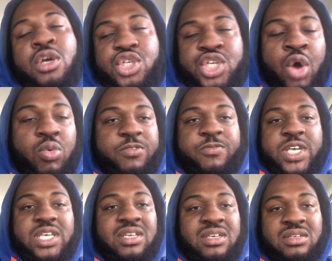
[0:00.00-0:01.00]
Don't
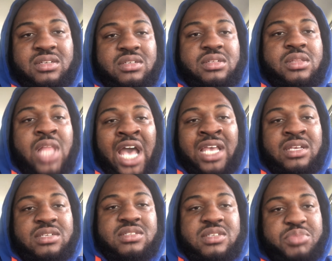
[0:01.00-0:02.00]
forget,
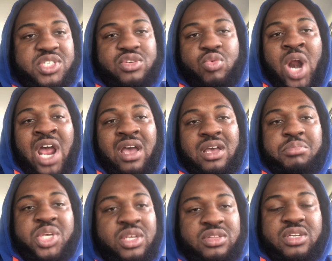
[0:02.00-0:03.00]
like, subscribe,
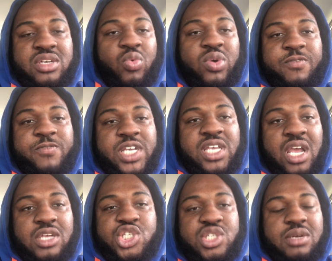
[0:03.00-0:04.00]
hit the
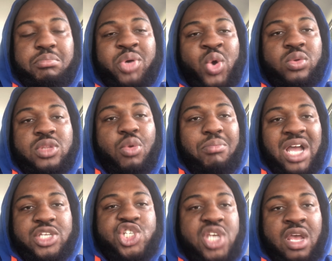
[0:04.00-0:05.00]
notification bell on my
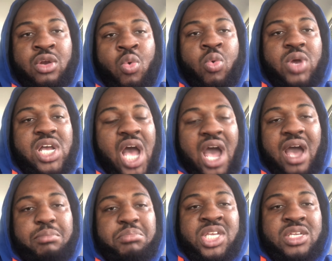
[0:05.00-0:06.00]
channel,
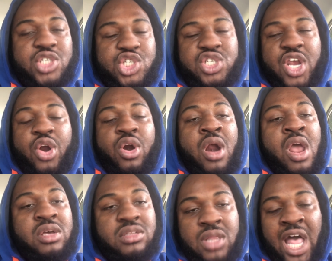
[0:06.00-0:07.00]
comment, share,
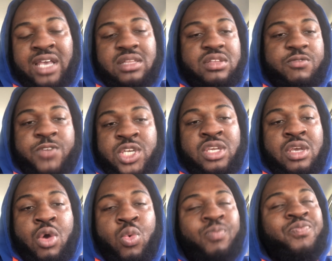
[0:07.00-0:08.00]
like the
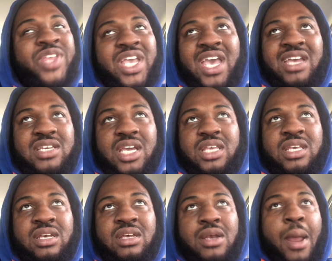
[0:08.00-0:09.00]
video. And
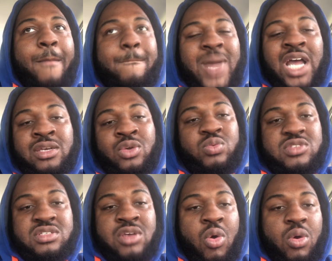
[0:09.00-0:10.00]
again, my new
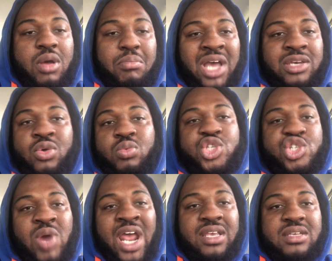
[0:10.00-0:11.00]
song, my new
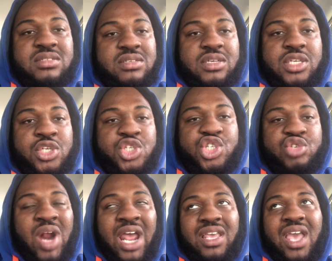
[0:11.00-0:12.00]
track, it's a diss
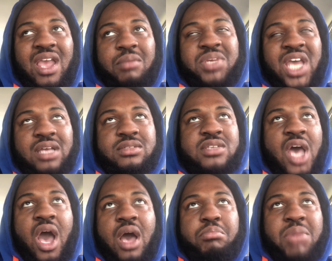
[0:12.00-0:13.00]
track aimed at
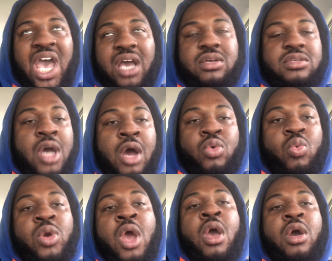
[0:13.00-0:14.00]
Tom
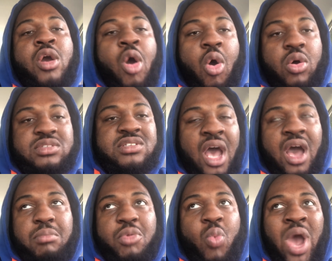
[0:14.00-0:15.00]
McDonald called
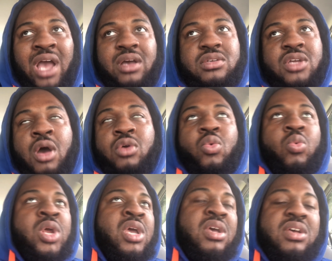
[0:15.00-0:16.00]
Tom
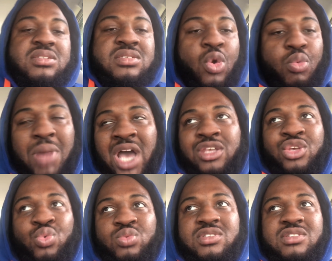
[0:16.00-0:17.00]
Wackadonald. It's on my
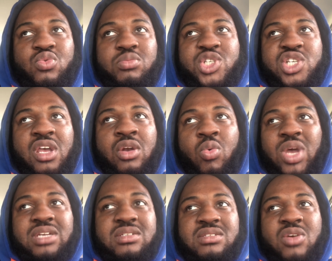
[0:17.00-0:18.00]
YouTube channel
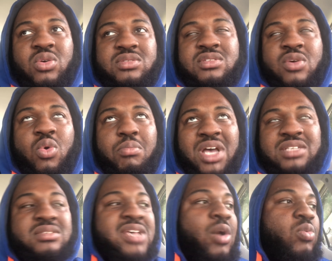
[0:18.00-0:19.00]
and it's also on my
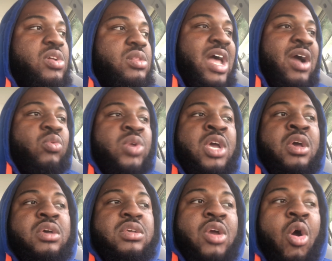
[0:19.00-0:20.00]
SoundCloud.
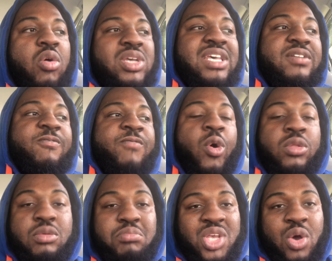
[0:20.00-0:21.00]
Y'all can
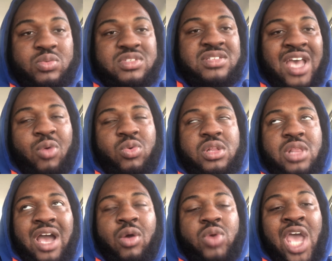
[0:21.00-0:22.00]
follow me on
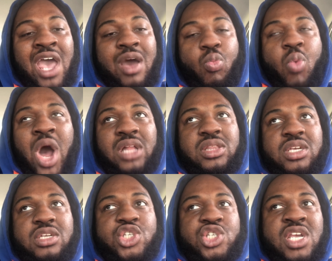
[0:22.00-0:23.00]
SoundCloud at
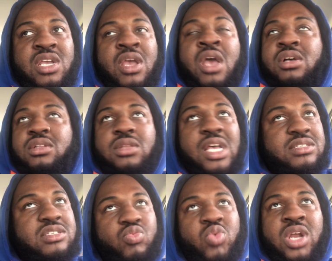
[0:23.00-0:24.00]
Wally G.
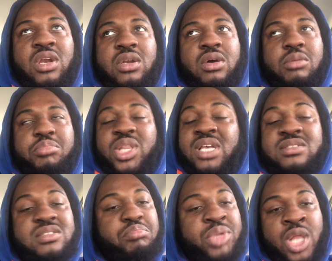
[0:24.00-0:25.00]
Let's run it up.
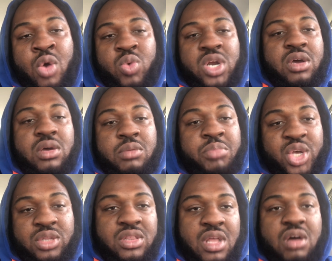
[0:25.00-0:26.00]
Let's blow it up.
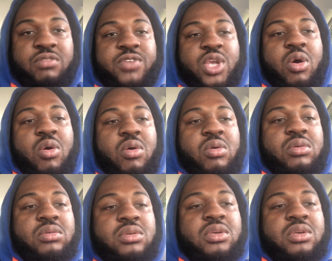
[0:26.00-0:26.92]
Love y'all.